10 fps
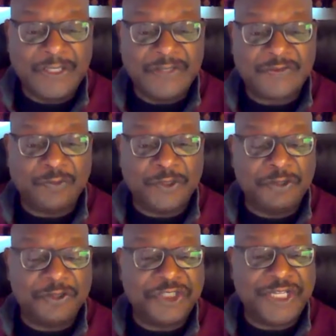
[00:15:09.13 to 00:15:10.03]
it's when
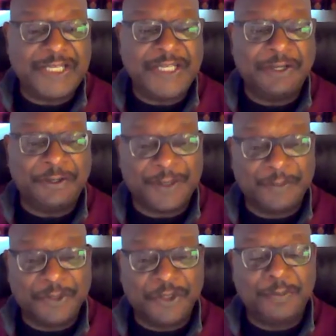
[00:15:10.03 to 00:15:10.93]
you're checking on
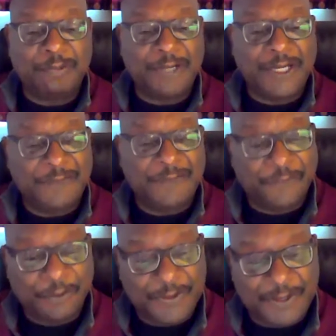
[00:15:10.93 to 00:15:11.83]
them, when you're praying
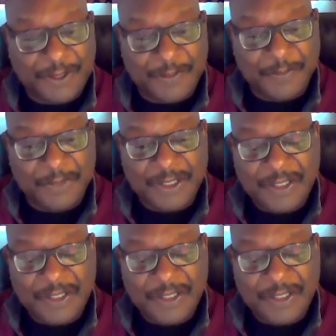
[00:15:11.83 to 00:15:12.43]
for them,